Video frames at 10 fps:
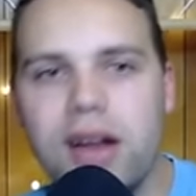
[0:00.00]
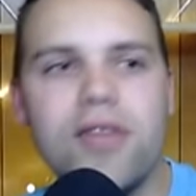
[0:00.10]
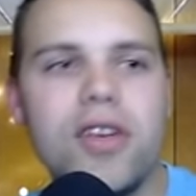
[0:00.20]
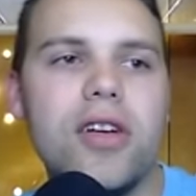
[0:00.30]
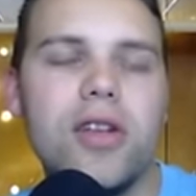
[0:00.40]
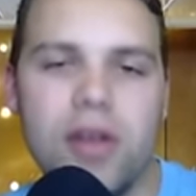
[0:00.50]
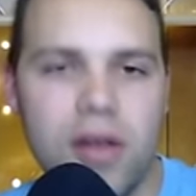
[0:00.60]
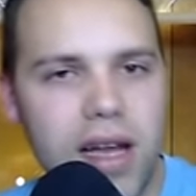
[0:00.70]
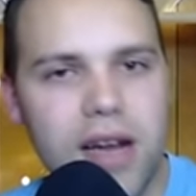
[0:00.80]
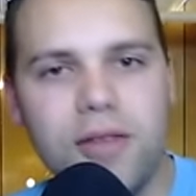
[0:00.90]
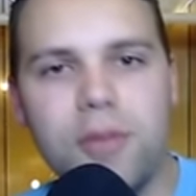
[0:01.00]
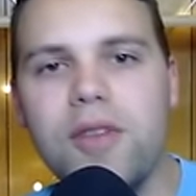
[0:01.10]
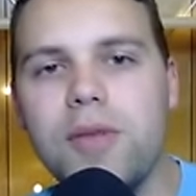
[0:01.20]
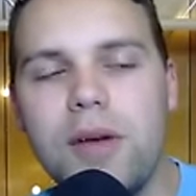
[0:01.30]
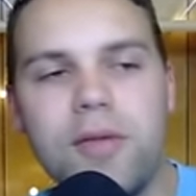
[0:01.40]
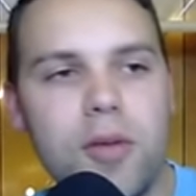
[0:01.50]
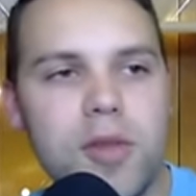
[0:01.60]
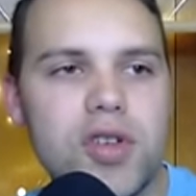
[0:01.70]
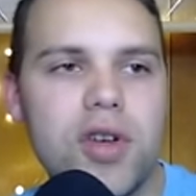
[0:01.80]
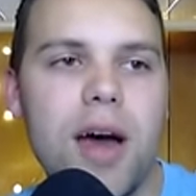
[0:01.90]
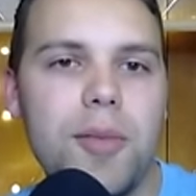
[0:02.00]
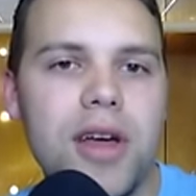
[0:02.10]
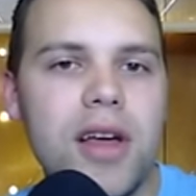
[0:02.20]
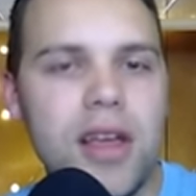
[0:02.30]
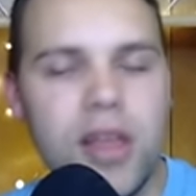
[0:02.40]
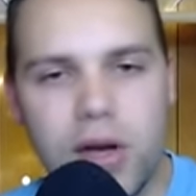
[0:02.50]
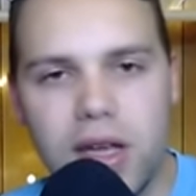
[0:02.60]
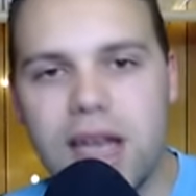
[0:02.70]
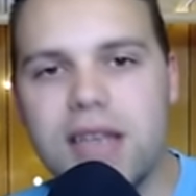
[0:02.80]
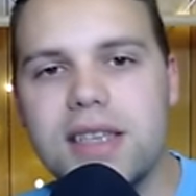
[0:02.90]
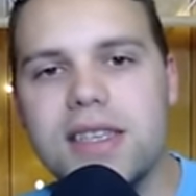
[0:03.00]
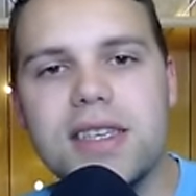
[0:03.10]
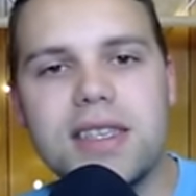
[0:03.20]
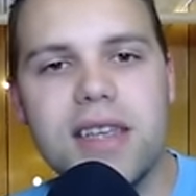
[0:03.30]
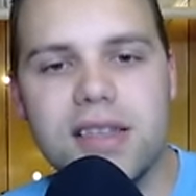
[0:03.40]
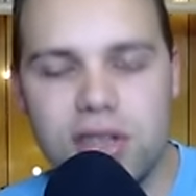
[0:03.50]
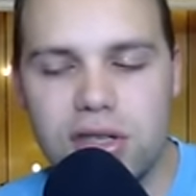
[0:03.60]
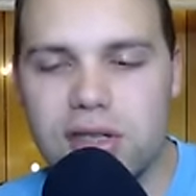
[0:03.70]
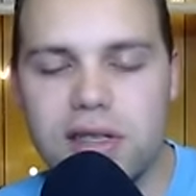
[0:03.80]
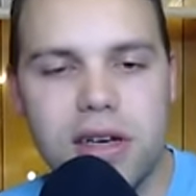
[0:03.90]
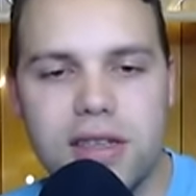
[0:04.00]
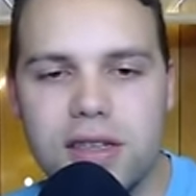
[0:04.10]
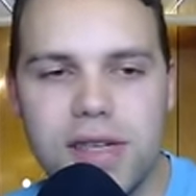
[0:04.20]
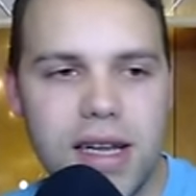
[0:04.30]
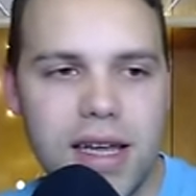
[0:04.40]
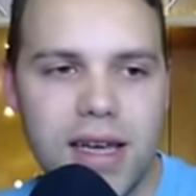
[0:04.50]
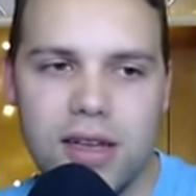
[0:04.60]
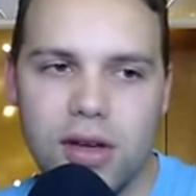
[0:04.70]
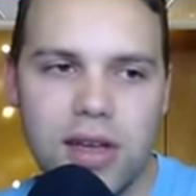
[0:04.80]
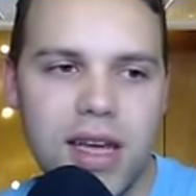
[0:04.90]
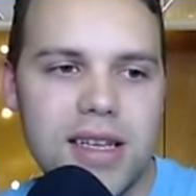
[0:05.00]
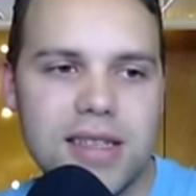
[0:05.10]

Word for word: every year. You can get it from the, him from the shop. You can get his C6. Just as long as you're dedicated, you can get his